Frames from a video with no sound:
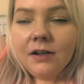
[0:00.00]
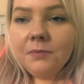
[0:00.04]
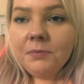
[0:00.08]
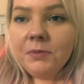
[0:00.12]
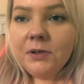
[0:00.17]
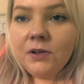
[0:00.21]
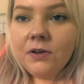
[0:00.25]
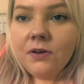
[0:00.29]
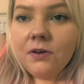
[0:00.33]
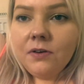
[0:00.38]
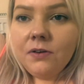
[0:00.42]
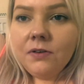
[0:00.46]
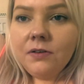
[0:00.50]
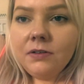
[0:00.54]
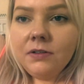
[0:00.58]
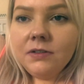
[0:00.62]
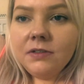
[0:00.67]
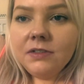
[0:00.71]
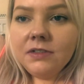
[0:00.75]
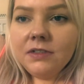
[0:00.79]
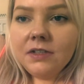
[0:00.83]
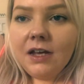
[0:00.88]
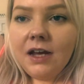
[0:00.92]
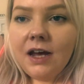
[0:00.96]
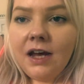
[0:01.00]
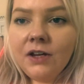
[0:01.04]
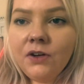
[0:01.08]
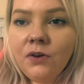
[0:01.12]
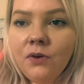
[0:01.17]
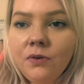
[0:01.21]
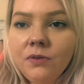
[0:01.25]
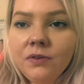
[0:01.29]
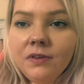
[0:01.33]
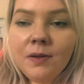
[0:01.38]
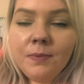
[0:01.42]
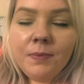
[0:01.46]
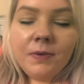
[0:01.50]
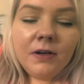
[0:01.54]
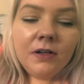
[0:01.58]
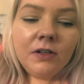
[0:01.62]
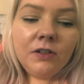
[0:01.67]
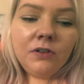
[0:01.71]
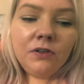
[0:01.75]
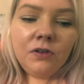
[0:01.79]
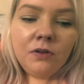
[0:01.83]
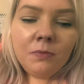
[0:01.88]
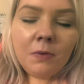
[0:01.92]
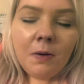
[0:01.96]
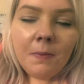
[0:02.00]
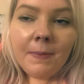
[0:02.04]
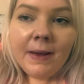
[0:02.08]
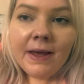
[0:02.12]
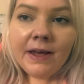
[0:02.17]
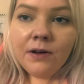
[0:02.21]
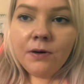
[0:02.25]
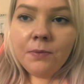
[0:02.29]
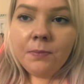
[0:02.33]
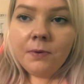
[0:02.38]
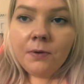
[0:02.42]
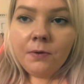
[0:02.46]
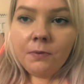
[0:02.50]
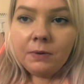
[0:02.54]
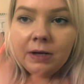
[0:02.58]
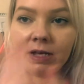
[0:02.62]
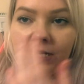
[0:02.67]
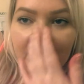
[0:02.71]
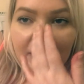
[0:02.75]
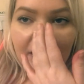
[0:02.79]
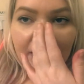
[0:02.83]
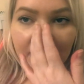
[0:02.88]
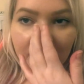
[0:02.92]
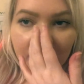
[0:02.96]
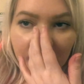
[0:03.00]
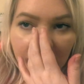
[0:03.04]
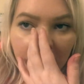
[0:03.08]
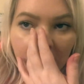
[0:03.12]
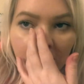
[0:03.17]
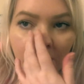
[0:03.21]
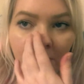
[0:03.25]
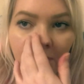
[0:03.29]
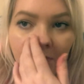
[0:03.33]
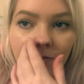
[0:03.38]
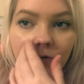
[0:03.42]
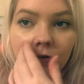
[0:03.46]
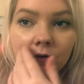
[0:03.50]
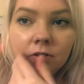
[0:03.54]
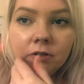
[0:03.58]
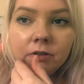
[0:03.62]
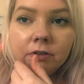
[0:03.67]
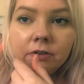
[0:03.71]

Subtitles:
because I don't typically do my makeup at weekends. I know,